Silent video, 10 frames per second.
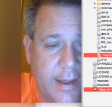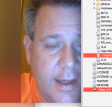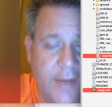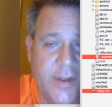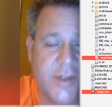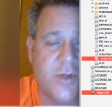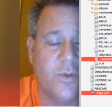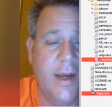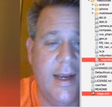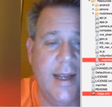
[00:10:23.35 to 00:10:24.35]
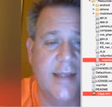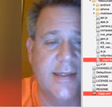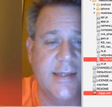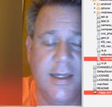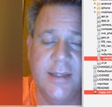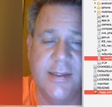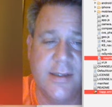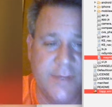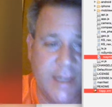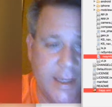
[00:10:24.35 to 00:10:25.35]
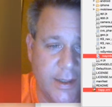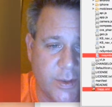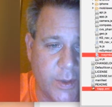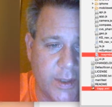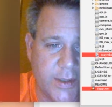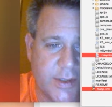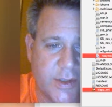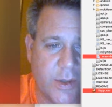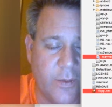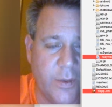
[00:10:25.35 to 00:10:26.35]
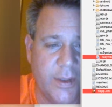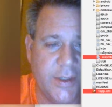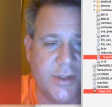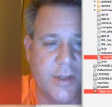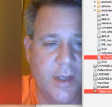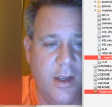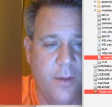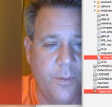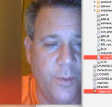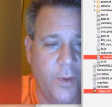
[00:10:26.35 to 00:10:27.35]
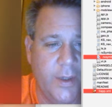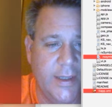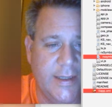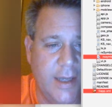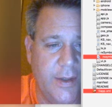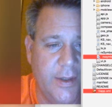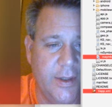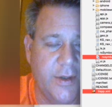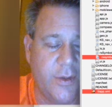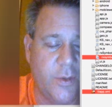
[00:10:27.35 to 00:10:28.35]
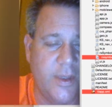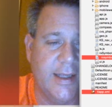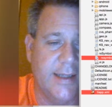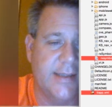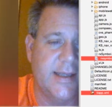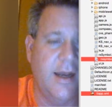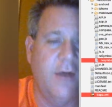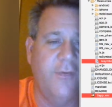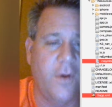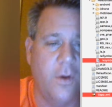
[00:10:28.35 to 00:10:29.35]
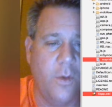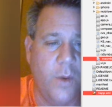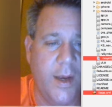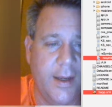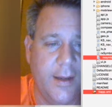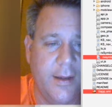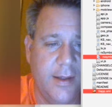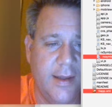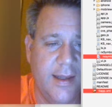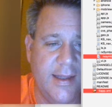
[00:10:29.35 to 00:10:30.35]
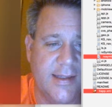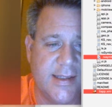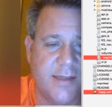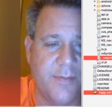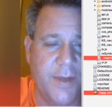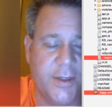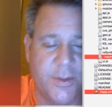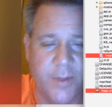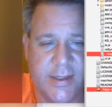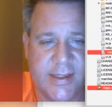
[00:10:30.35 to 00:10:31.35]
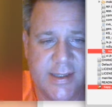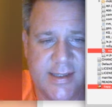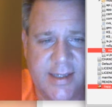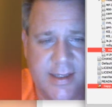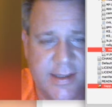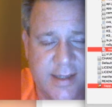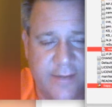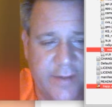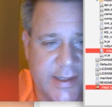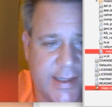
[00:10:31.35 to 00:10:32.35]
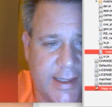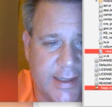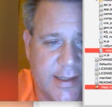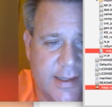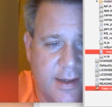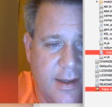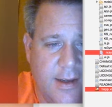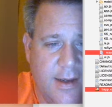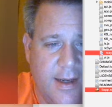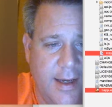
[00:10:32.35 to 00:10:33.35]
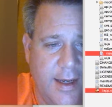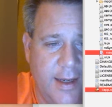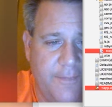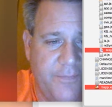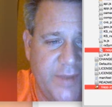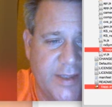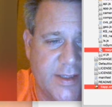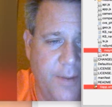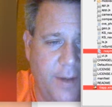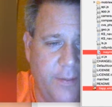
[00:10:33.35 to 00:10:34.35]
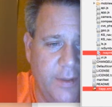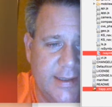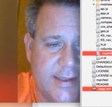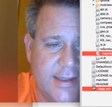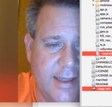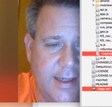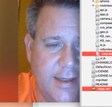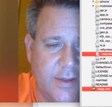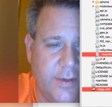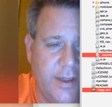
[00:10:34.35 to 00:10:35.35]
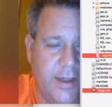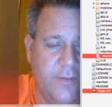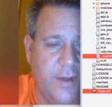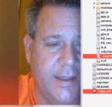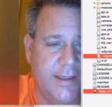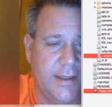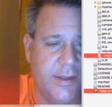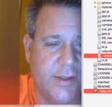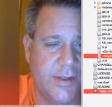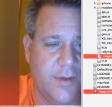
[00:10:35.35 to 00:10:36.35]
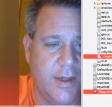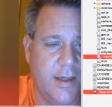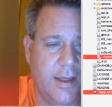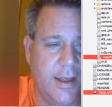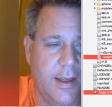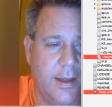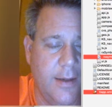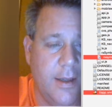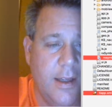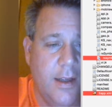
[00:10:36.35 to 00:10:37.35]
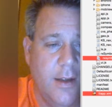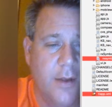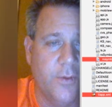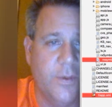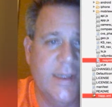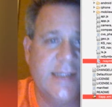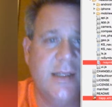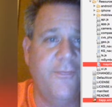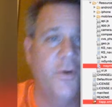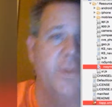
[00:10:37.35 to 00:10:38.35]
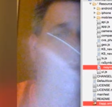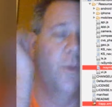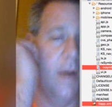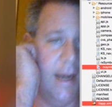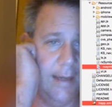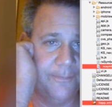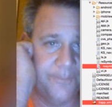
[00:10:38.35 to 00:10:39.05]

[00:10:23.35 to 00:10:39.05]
And this array has tons of data to it. So I really just broke it down into 3 things. How far away is this measurement? 1676. And it's a Publix, and it's located right down the street. And the reason for the array,